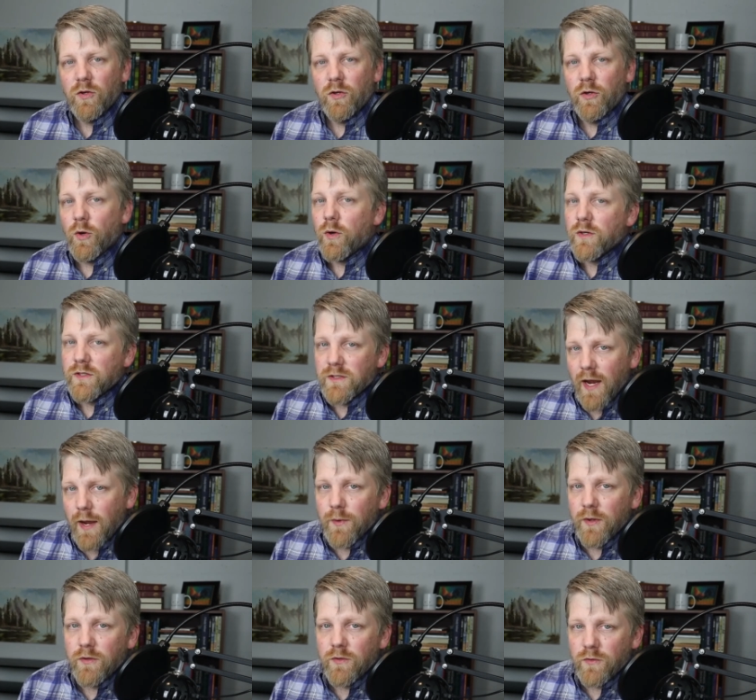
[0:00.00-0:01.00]
your
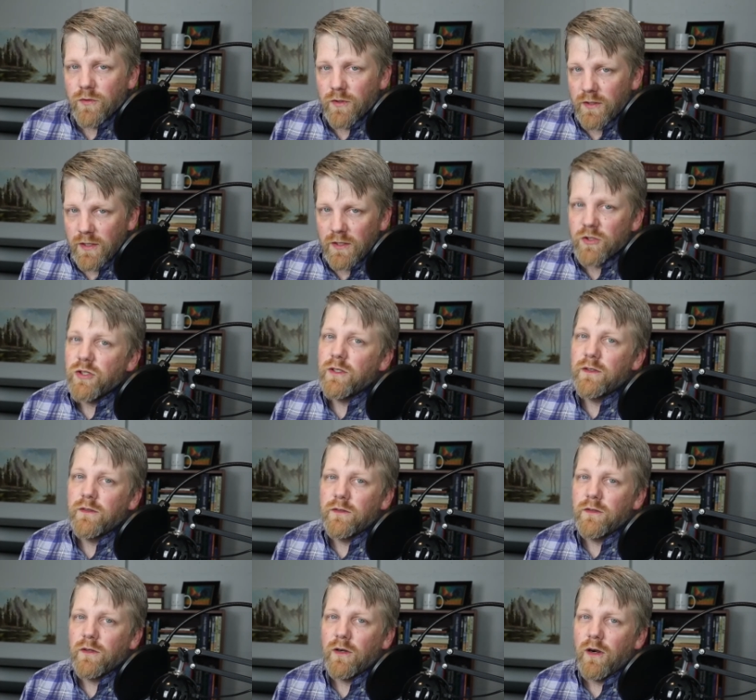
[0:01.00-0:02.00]
Sabbath
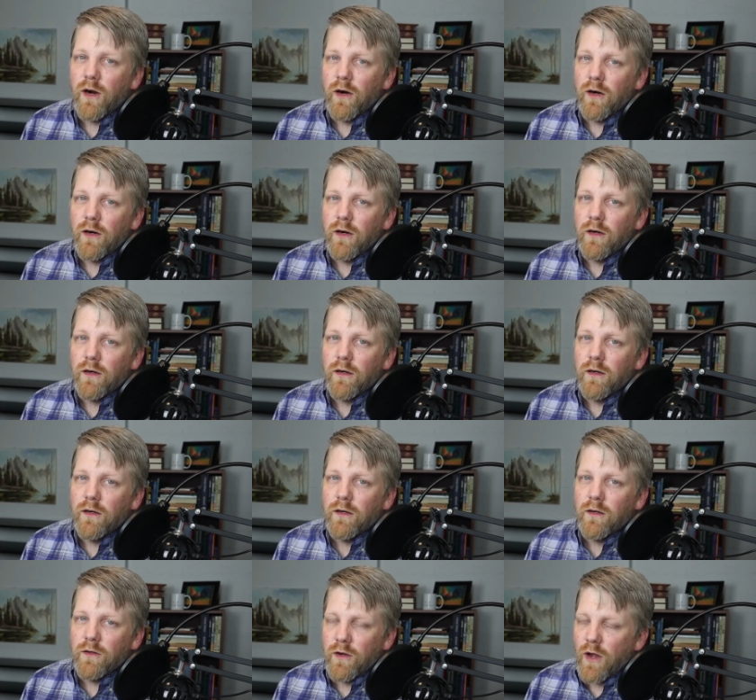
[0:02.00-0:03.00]
traditions are
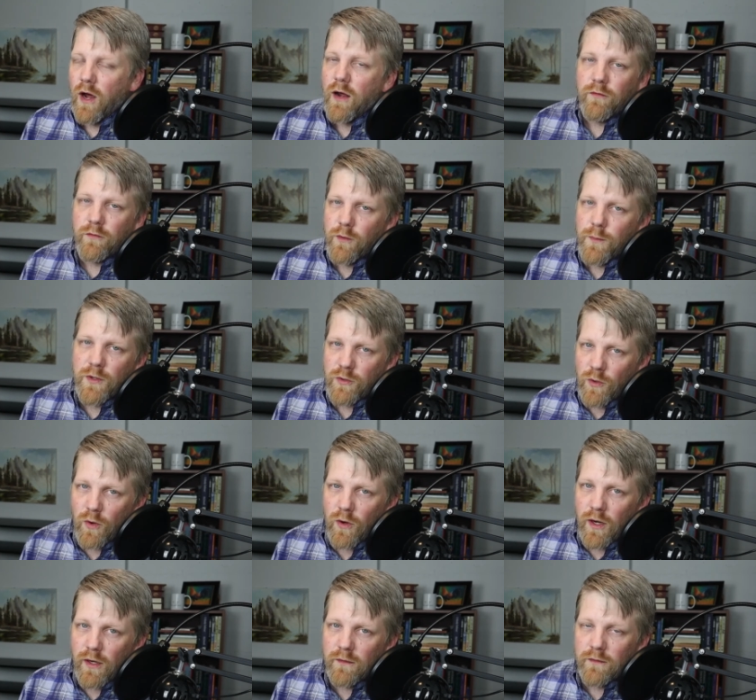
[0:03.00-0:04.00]
not from the
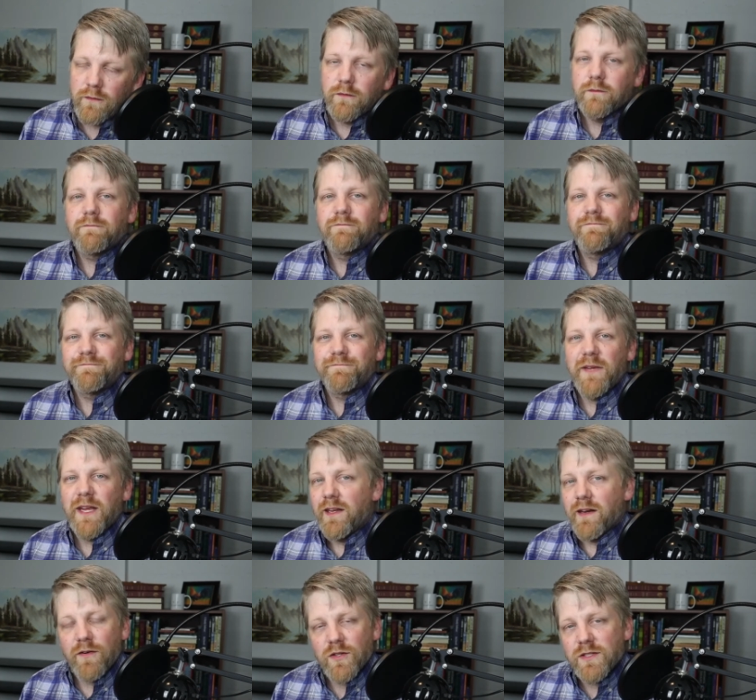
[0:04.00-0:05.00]
Torah.
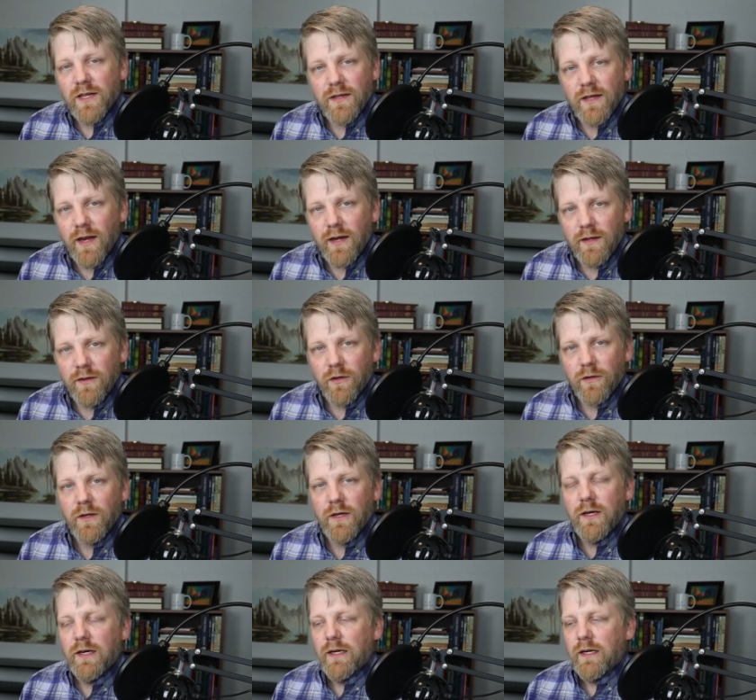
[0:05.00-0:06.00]
He never said that either.
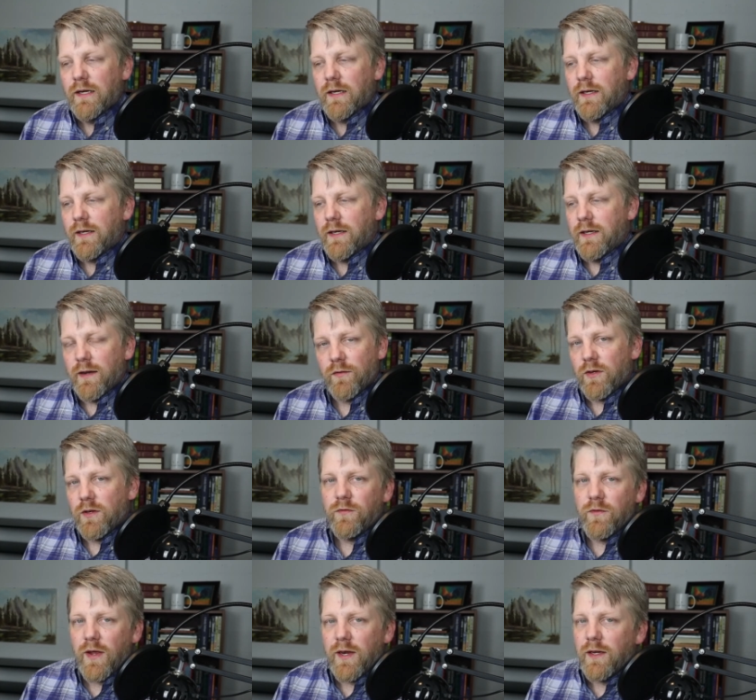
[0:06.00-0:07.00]
He never
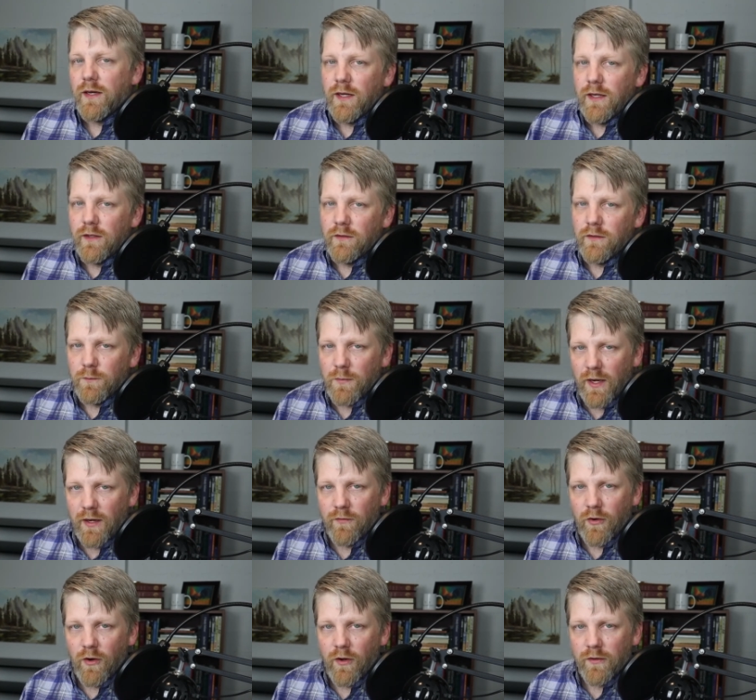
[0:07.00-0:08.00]
defended his
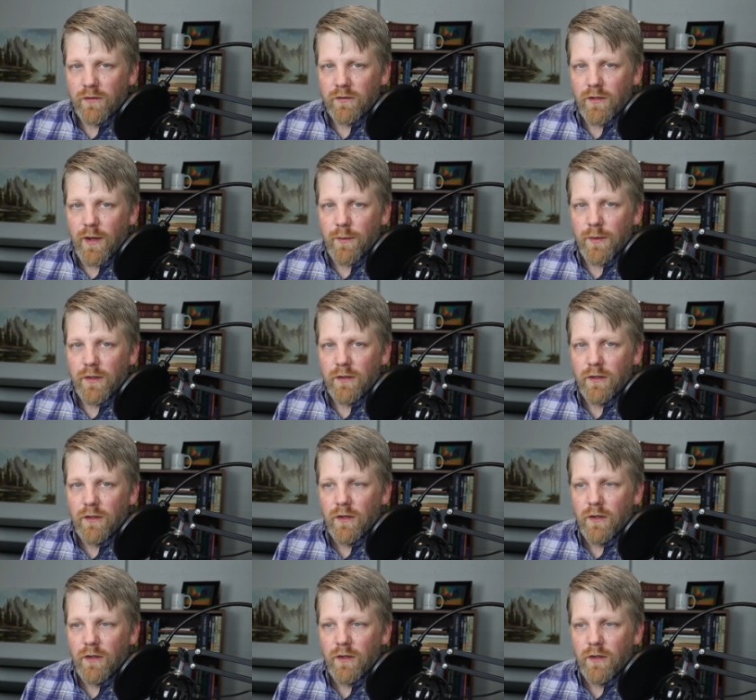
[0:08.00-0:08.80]
behavior on the Sabbath